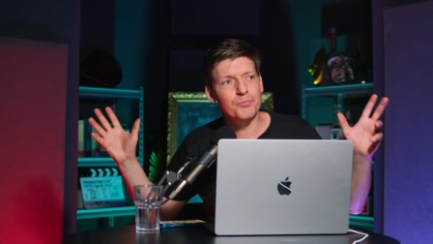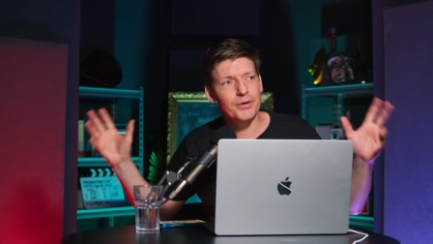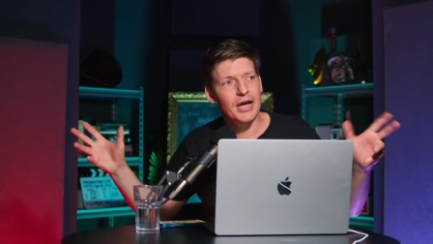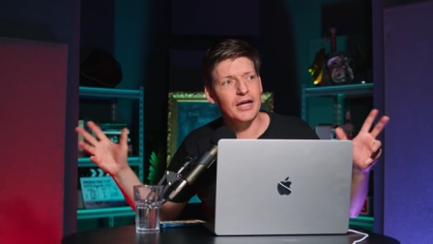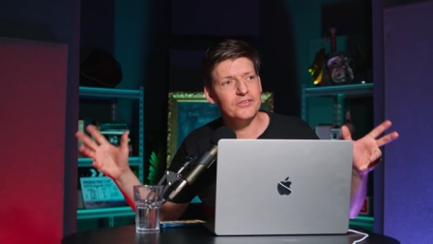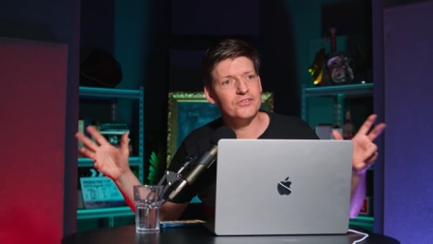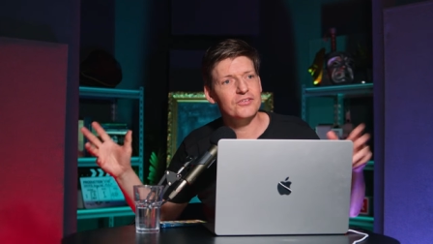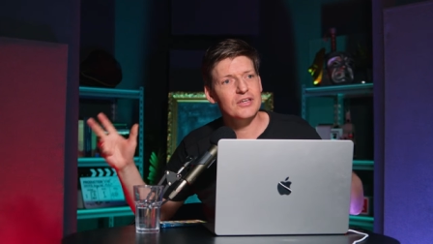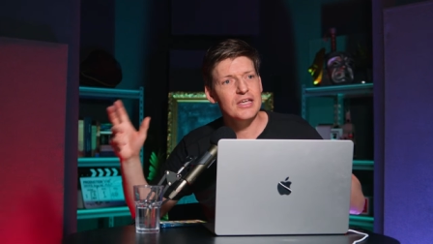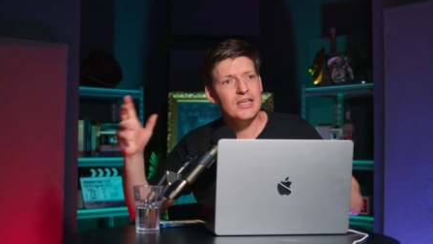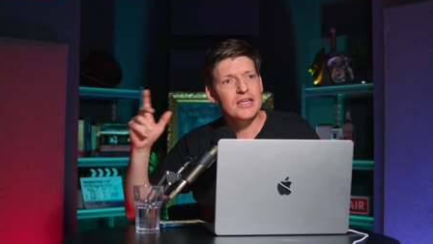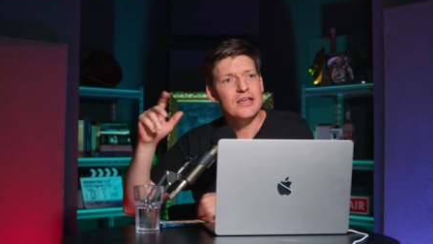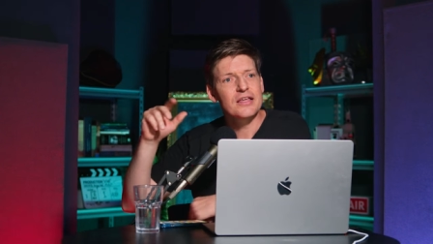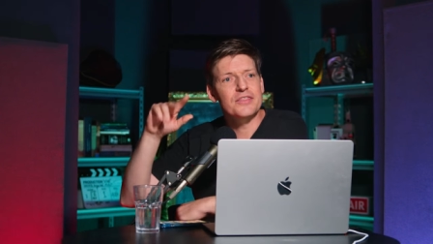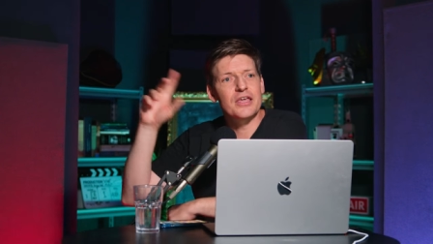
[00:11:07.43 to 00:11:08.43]
But
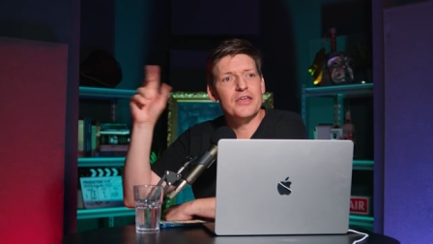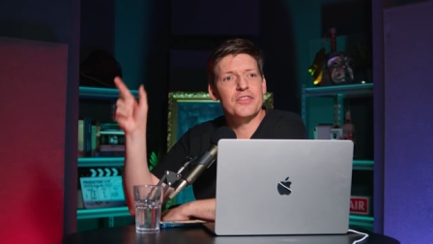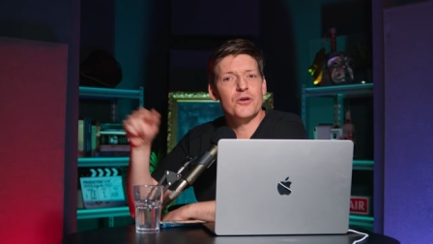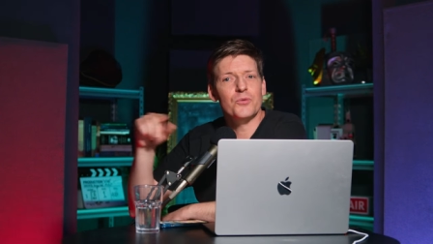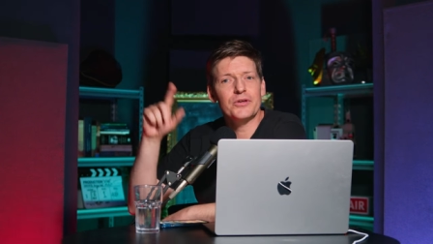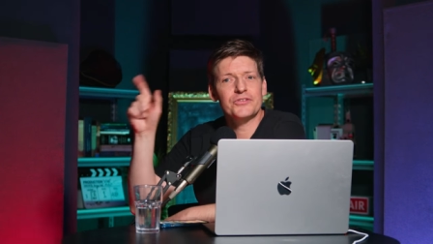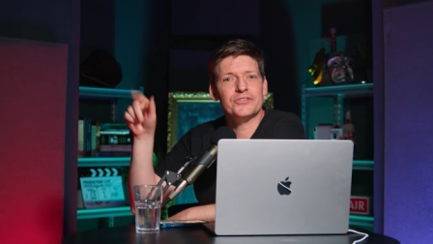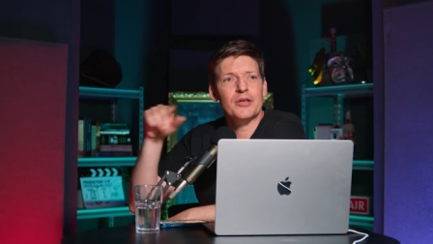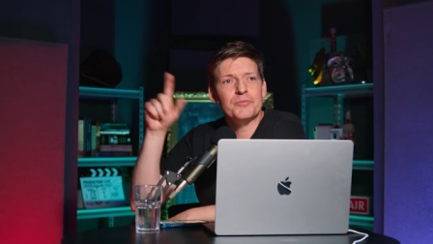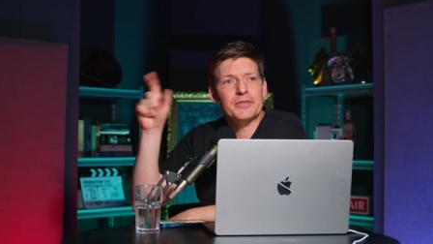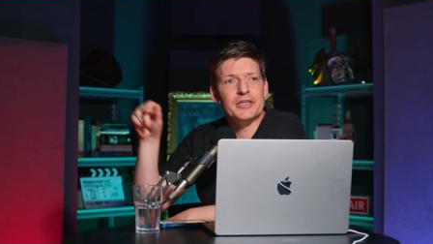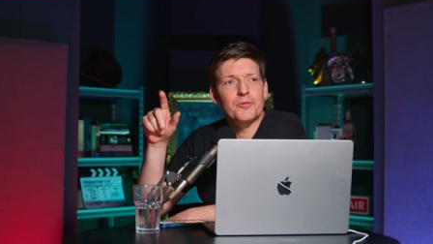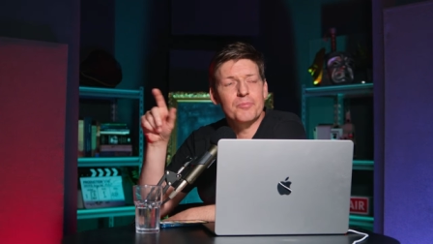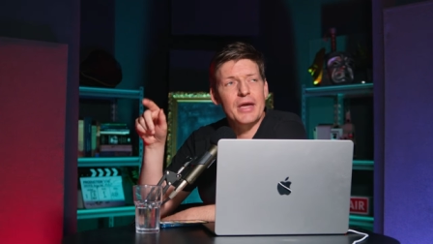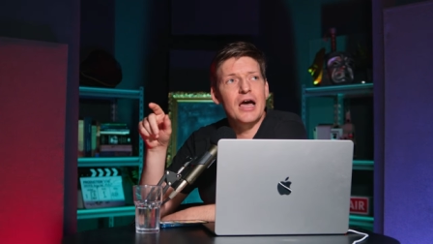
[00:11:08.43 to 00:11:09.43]
there, there is
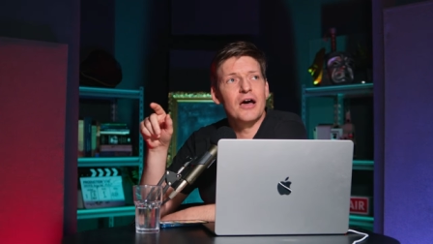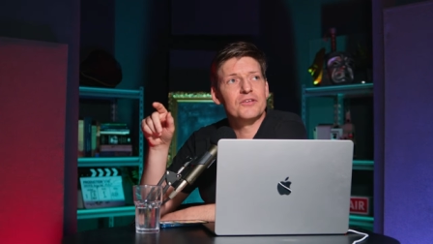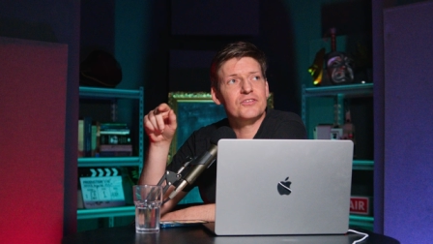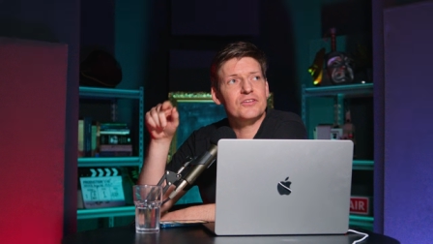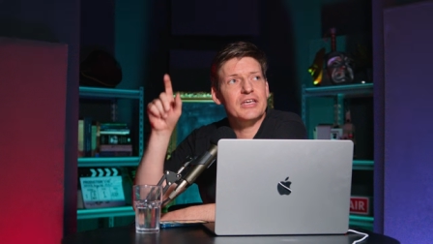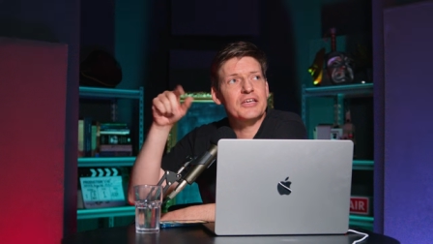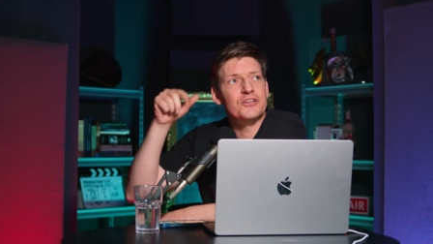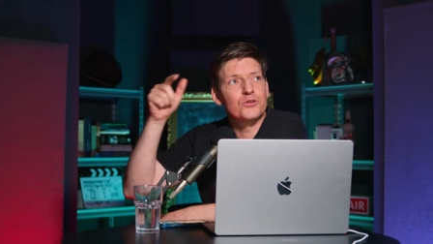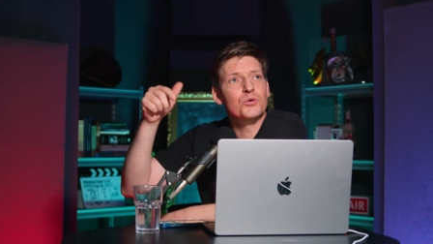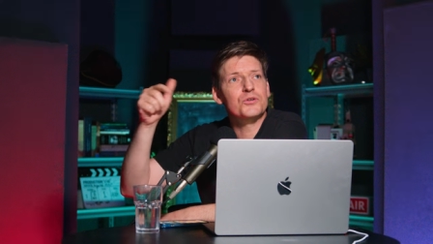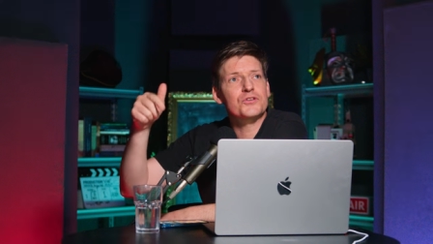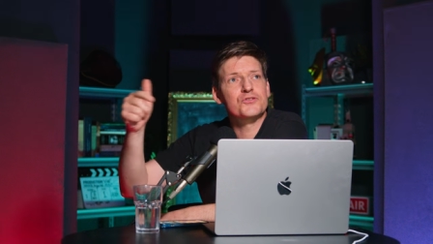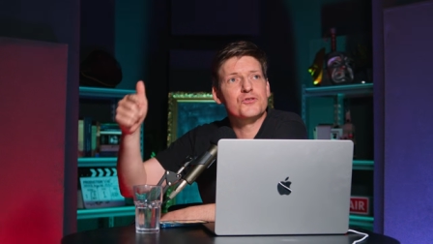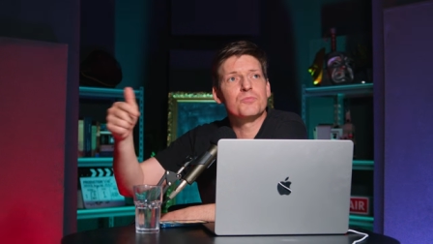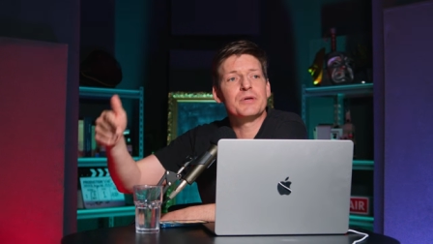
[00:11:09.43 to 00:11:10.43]
something about, in
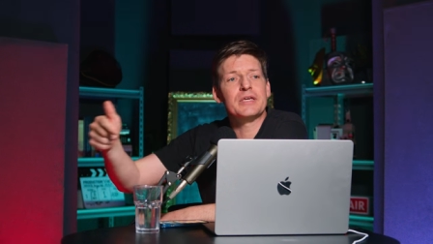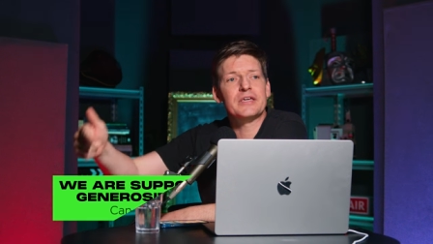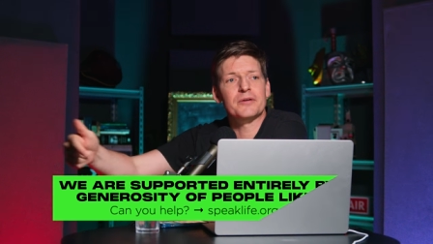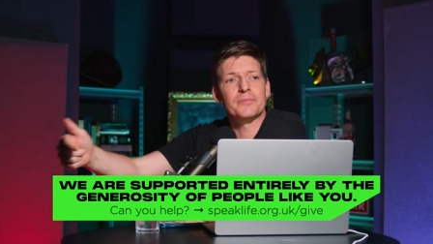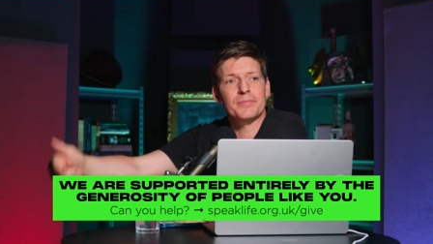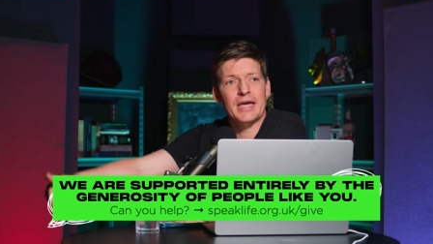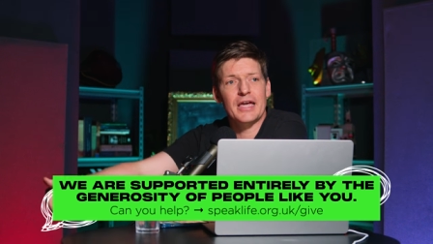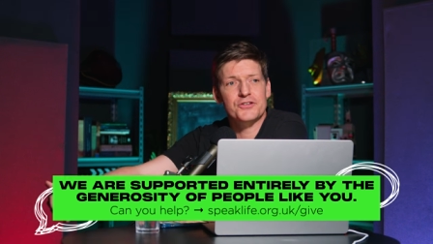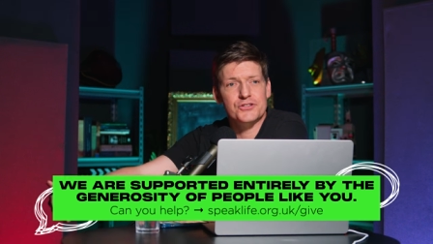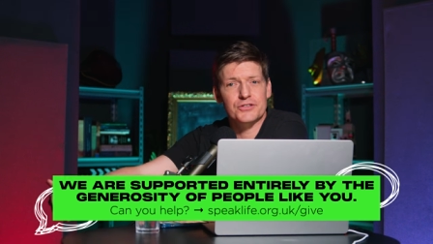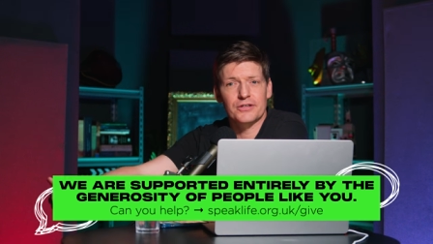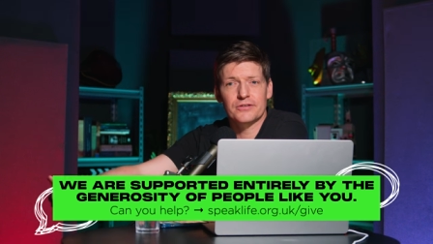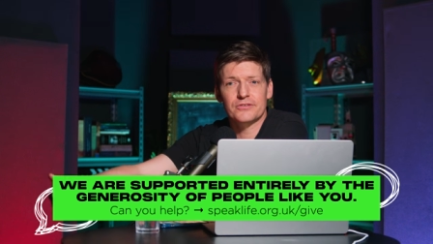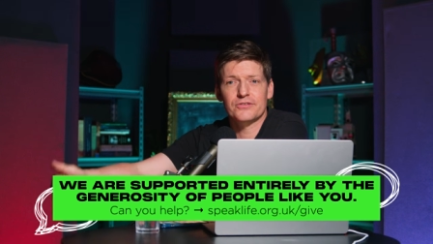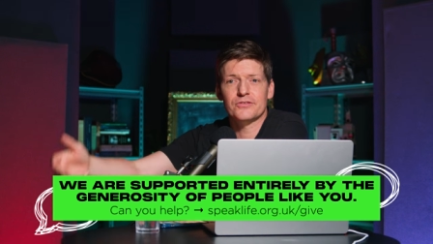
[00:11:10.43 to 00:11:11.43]
order to be
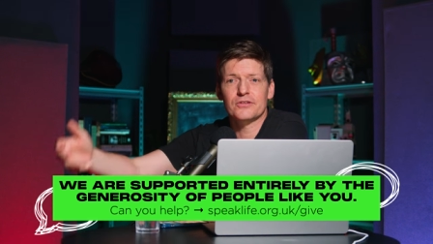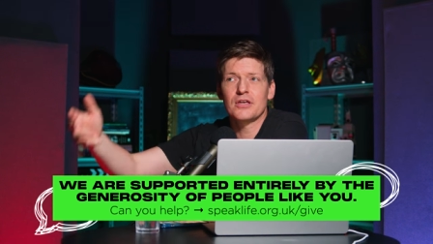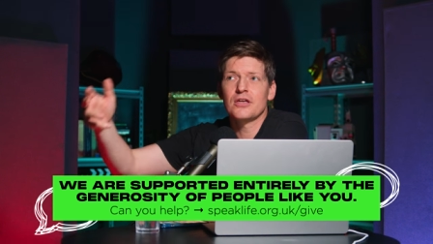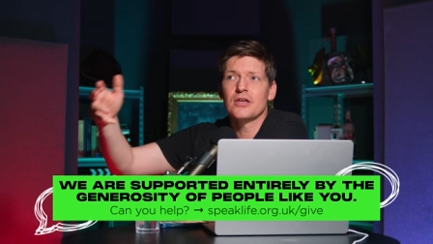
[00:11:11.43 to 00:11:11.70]
compassionate,